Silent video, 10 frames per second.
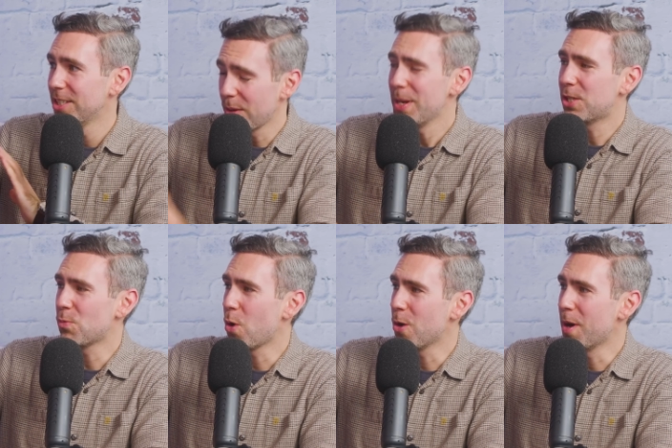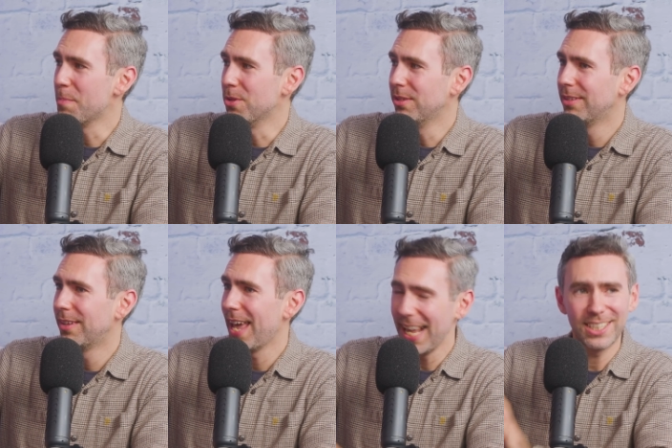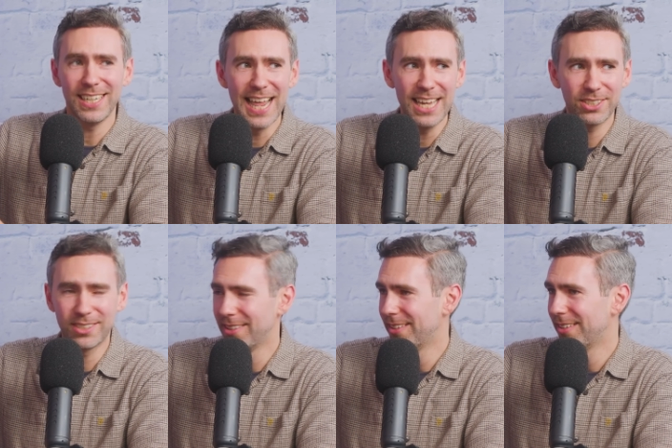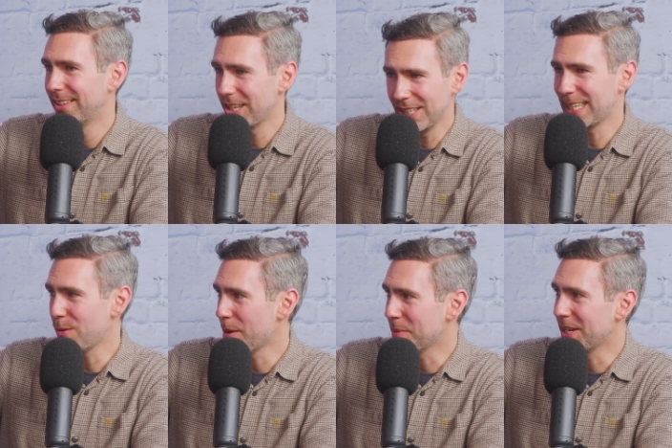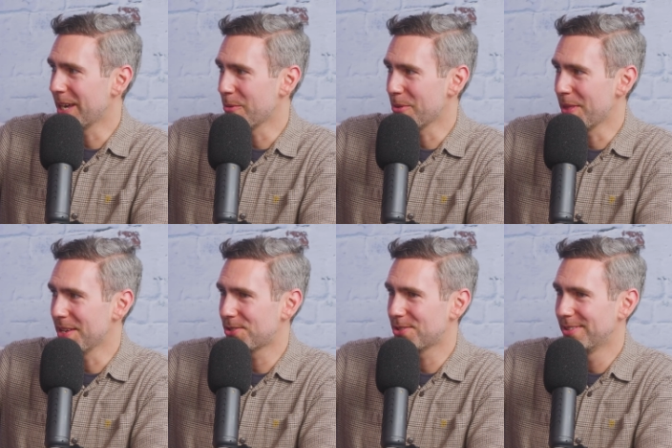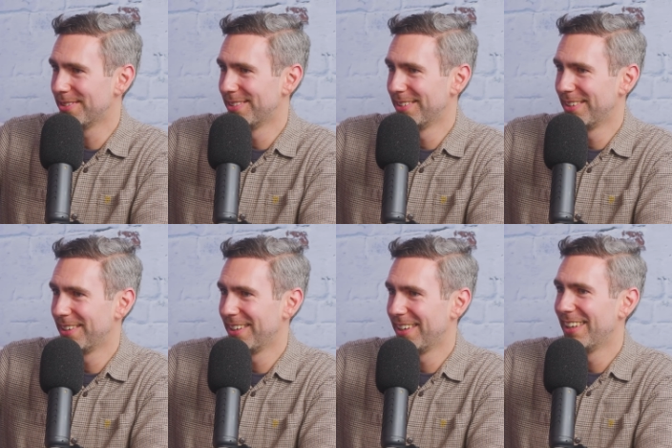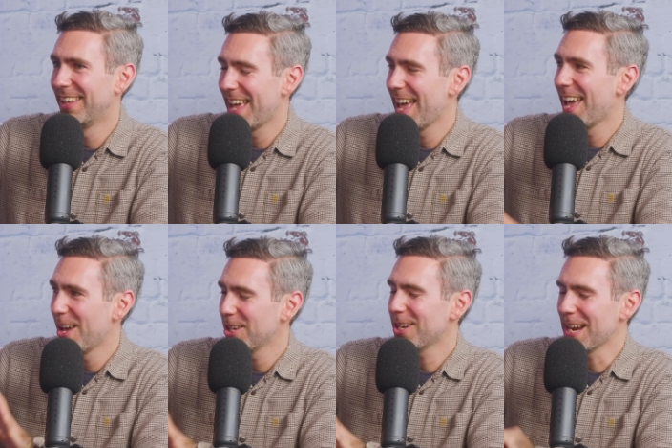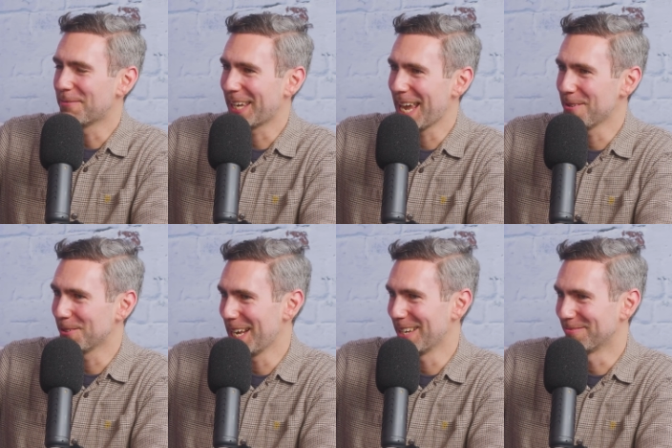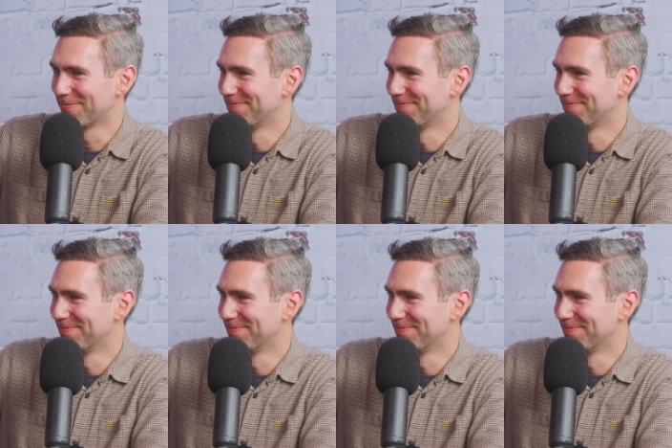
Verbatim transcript: so it is the Royal Rumble. Yes. It's a list. Can you see where I'm going to go with this? You're going to have to count down